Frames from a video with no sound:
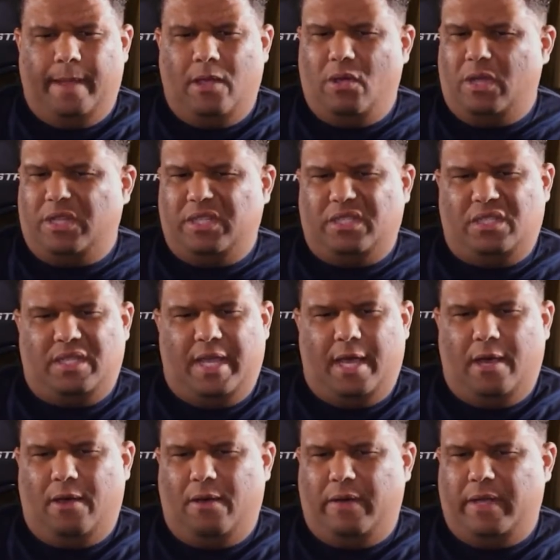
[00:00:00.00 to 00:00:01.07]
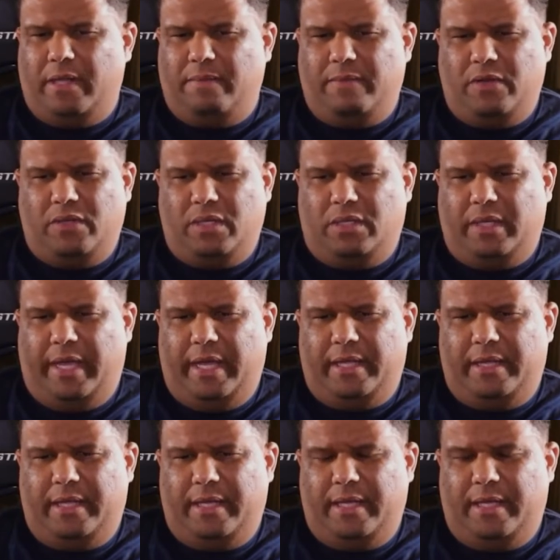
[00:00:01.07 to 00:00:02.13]
you could just tell in the music,
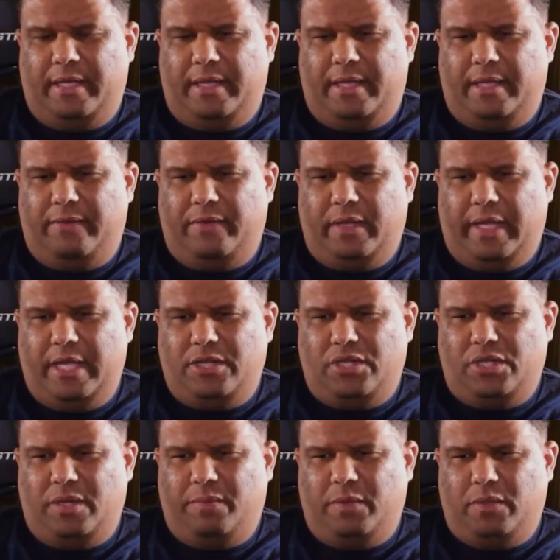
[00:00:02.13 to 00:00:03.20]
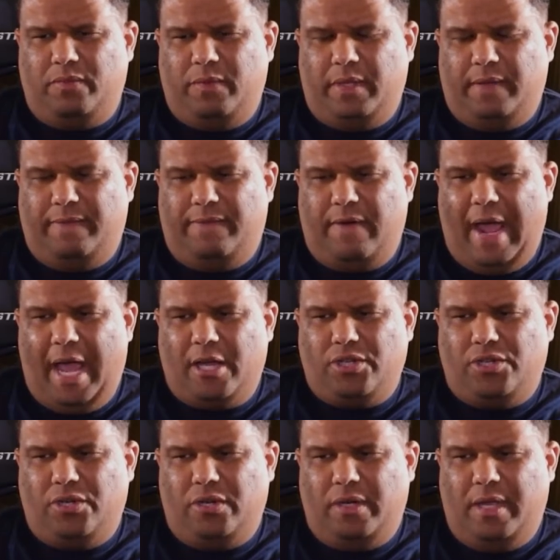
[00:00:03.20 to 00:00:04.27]
like the relationship was really
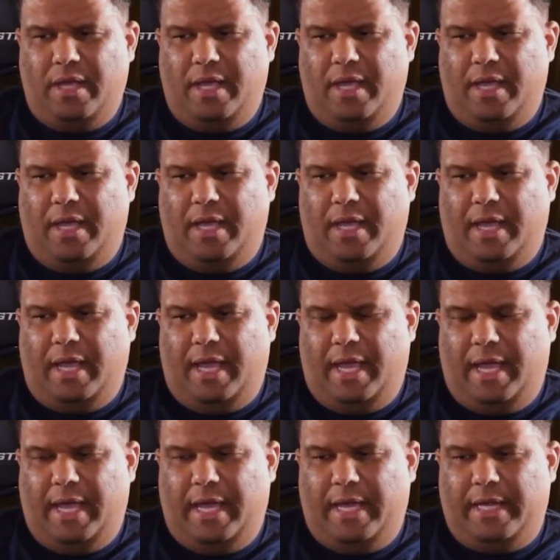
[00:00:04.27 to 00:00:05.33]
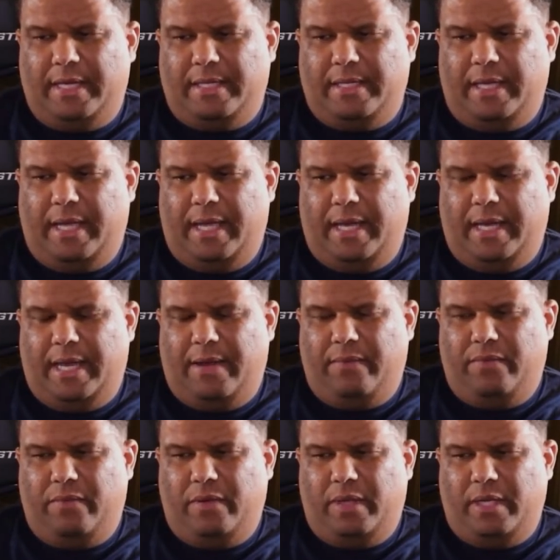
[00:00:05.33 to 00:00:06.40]
fractured, and it
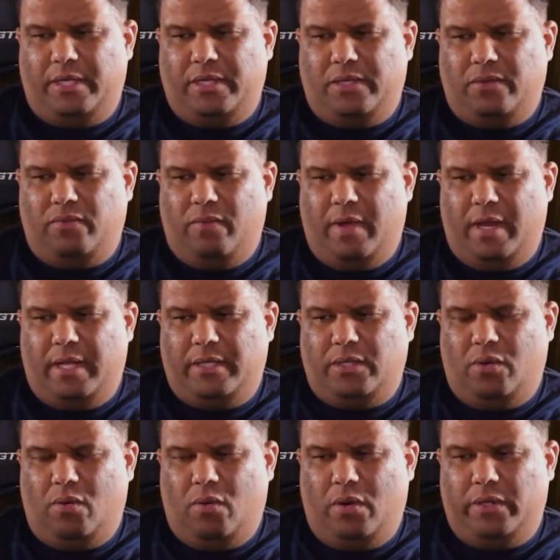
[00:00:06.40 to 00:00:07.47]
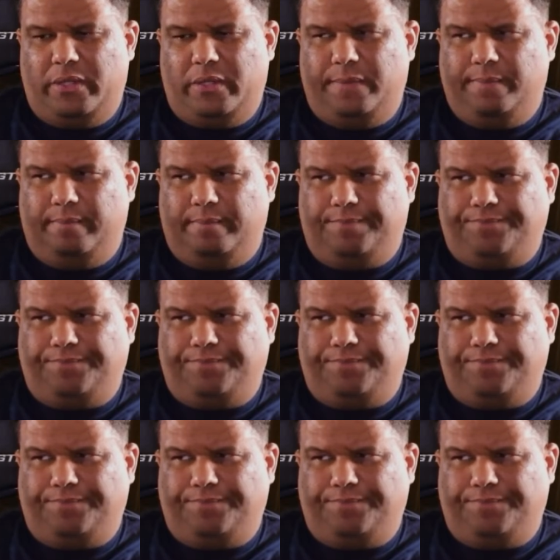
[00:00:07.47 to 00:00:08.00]
really just ran its course.